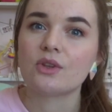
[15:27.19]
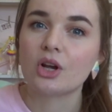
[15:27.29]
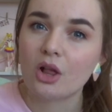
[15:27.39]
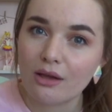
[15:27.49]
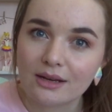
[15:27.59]
the
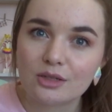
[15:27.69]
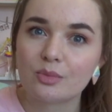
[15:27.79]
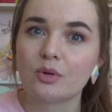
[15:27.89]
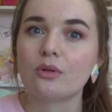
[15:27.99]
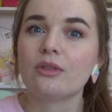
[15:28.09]

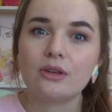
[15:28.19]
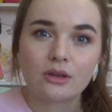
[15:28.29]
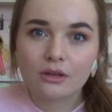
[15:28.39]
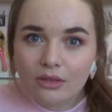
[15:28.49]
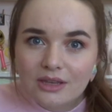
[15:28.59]

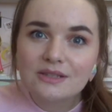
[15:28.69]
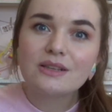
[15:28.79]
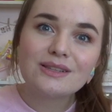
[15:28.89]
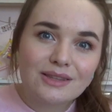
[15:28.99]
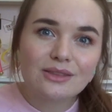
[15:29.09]
collectible, this
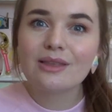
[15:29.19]
is